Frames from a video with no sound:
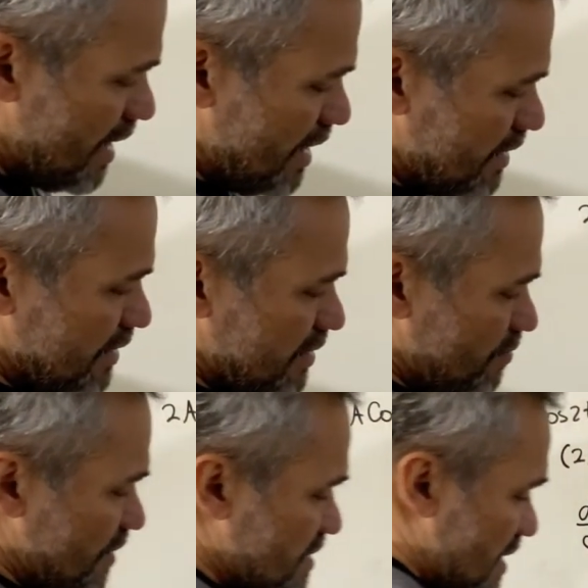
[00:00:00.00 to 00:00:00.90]
And that
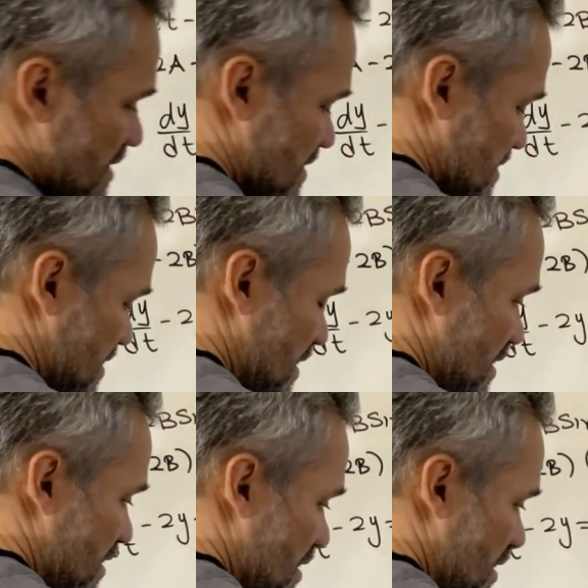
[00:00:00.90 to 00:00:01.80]
means that
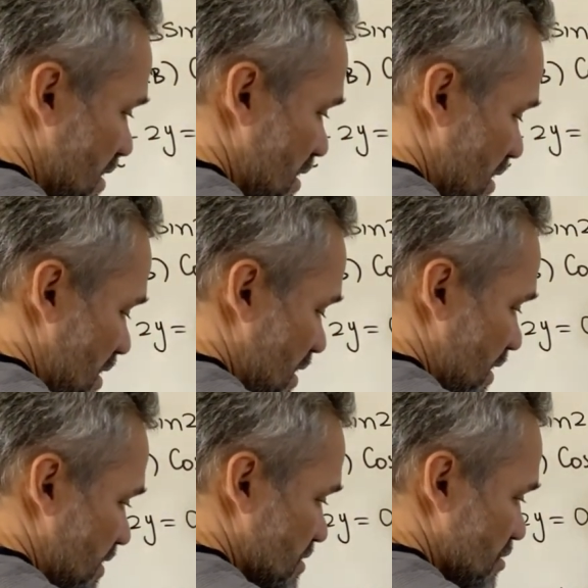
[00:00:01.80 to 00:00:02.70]
c
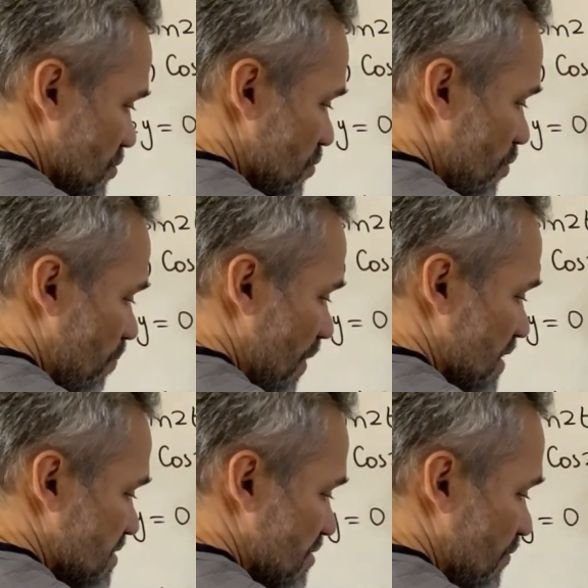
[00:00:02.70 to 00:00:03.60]
is 2
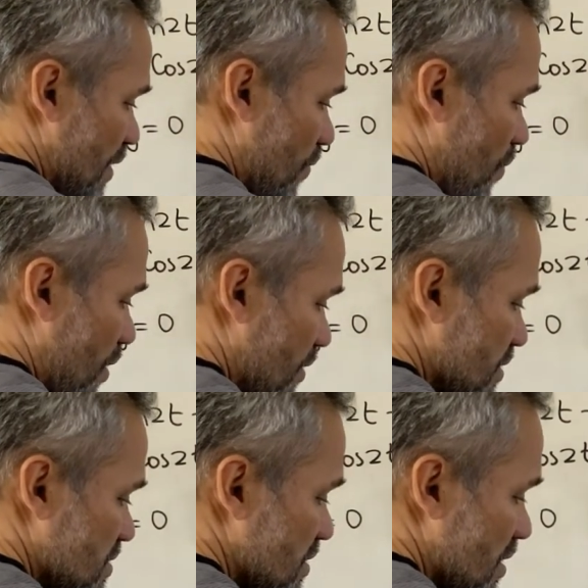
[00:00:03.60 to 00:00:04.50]
plus
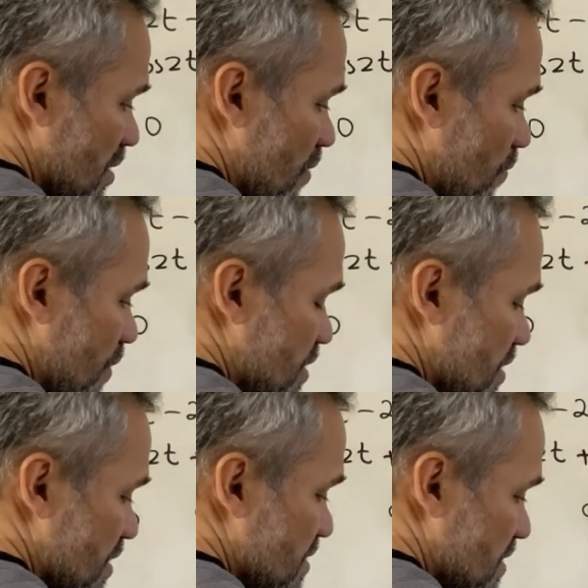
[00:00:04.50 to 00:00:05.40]
3/4, which
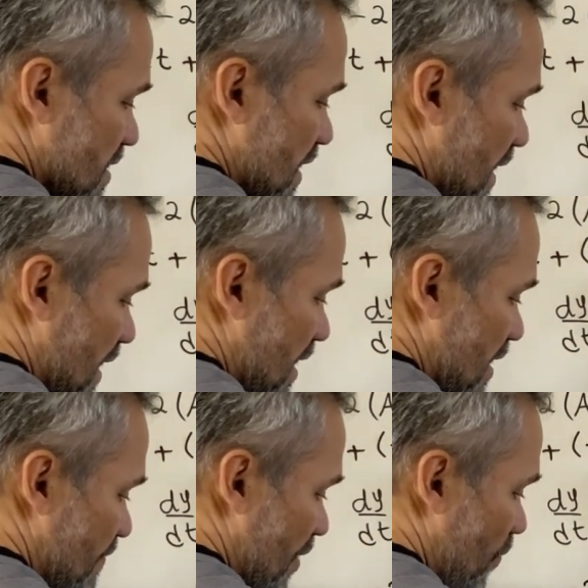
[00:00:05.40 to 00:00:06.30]
is
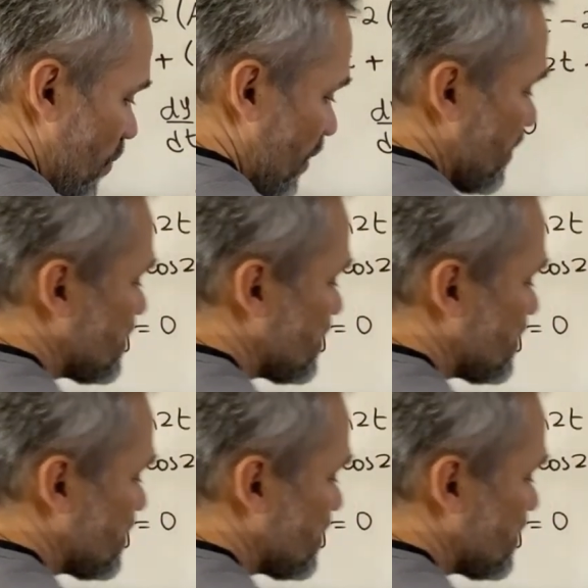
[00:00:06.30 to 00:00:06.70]
11/4.